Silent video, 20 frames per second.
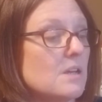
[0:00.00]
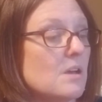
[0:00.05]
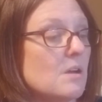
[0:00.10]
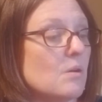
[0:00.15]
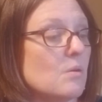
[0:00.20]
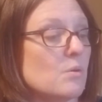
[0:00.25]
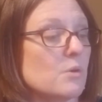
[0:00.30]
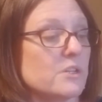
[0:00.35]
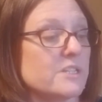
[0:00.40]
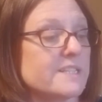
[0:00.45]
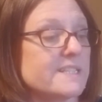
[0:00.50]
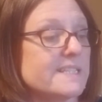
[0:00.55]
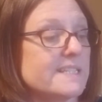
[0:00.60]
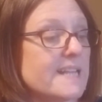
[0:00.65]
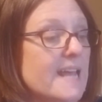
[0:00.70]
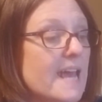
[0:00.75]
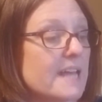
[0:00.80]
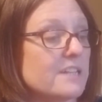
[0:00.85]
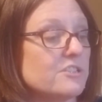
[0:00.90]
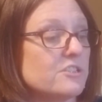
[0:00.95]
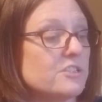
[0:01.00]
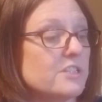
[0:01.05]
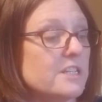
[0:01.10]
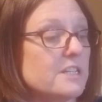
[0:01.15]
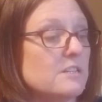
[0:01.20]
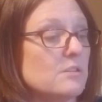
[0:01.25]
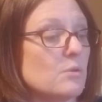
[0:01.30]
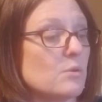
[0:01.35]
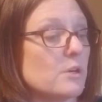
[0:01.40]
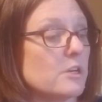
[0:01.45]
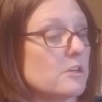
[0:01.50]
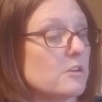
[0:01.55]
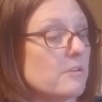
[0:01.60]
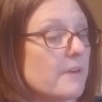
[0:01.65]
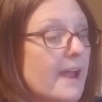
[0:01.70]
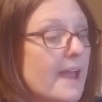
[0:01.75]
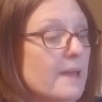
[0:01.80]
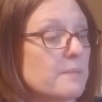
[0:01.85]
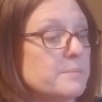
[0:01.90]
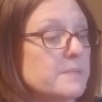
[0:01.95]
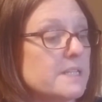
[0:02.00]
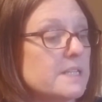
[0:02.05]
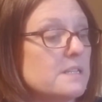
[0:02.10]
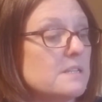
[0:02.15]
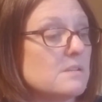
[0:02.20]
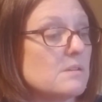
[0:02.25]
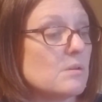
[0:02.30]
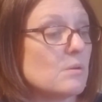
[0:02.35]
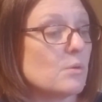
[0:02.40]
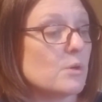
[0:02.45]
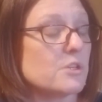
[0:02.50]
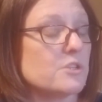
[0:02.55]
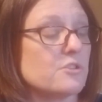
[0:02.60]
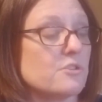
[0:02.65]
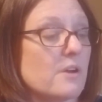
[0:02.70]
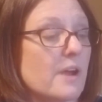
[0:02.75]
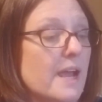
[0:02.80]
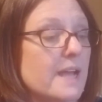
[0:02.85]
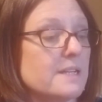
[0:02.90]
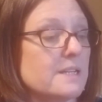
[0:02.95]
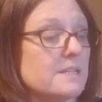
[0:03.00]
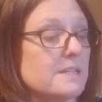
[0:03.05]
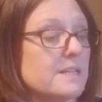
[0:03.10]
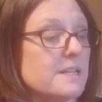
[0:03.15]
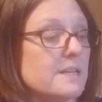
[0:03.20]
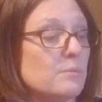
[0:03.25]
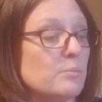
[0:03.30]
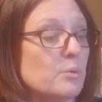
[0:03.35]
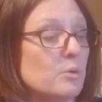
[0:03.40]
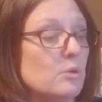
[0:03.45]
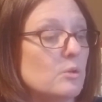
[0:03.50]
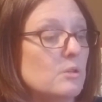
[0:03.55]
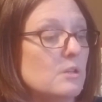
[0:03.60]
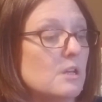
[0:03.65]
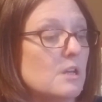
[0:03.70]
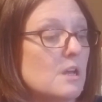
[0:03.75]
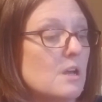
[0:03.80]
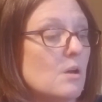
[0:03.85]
or snatched it, or grabbed it, or tried a nibble,